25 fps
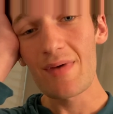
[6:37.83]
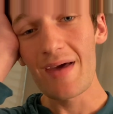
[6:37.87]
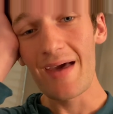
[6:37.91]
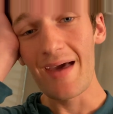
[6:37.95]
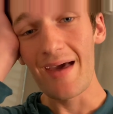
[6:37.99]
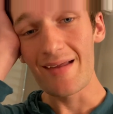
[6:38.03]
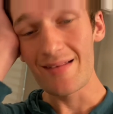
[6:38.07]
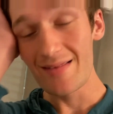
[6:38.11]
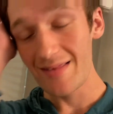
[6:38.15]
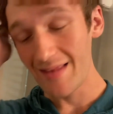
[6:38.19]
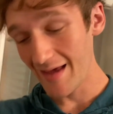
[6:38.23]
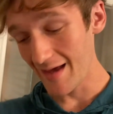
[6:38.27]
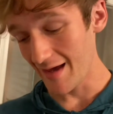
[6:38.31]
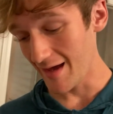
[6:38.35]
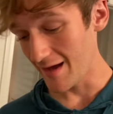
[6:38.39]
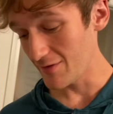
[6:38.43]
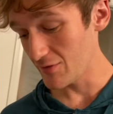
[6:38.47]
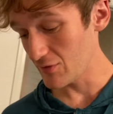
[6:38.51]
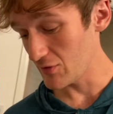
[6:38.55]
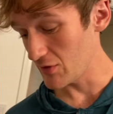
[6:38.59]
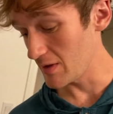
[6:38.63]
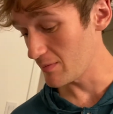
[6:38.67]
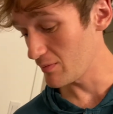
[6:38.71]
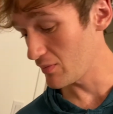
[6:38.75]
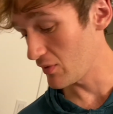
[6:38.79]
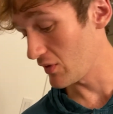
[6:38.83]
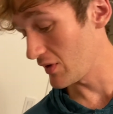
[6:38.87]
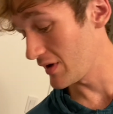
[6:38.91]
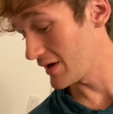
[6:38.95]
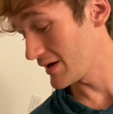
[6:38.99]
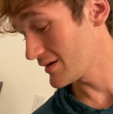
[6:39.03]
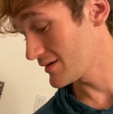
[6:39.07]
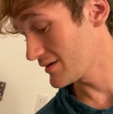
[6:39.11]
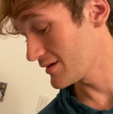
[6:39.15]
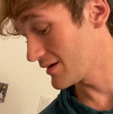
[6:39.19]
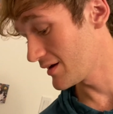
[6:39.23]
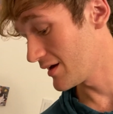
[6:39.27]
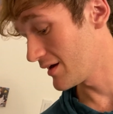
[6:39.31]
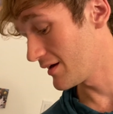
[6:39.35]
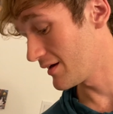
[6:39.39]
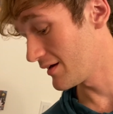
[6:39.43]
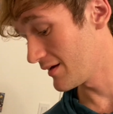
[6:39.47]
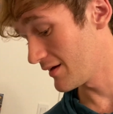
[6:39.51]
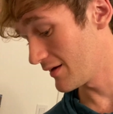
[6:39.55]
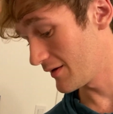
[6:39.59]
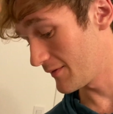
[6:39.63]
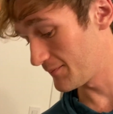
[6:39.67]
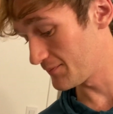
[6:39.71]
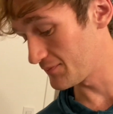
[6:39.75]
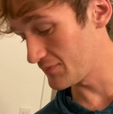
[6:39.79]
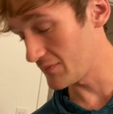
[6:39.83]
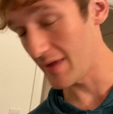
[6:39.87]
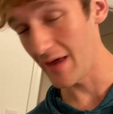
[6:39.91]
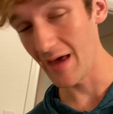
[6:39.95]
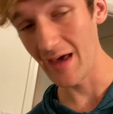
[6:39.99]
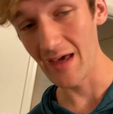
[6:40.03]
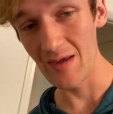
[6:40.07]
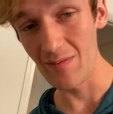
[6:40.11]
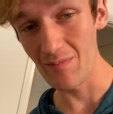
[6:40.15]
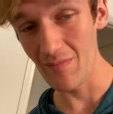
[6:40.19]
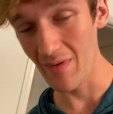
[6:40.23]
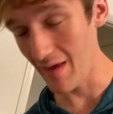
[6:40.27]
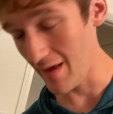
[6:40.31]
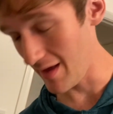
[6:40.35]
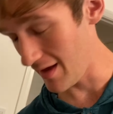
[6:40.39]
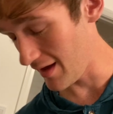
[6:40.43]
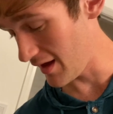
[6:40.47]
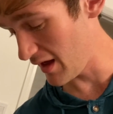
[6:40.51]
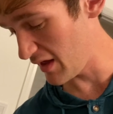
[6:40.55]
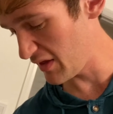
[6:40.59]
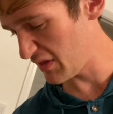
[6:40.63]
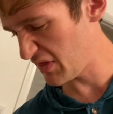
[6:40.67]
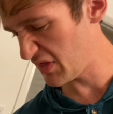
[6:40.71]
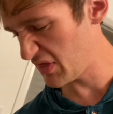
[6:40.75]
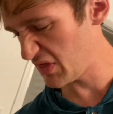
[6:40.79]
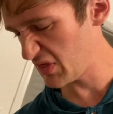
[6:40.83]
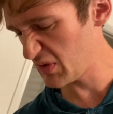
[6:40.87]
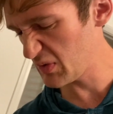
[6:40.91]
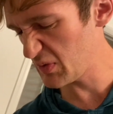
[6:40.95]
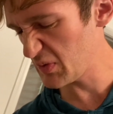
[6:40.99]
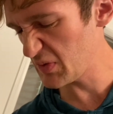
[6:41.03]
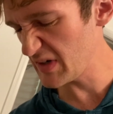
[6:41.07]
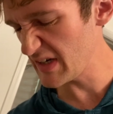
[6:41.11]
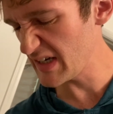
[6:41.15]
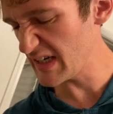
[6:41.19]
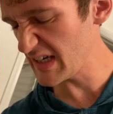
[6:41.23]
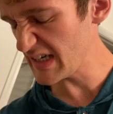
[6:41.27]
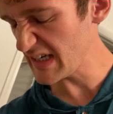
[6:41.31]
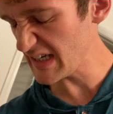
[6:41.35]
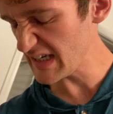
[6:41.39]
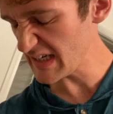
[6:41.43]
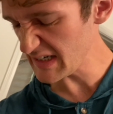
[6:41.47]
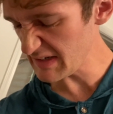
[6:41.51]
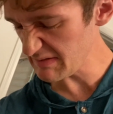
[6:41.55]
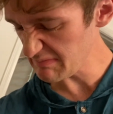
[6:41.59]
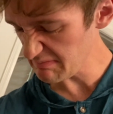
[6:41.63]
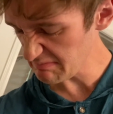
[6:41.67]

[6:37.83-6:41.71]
at the halfway point. um I'm at three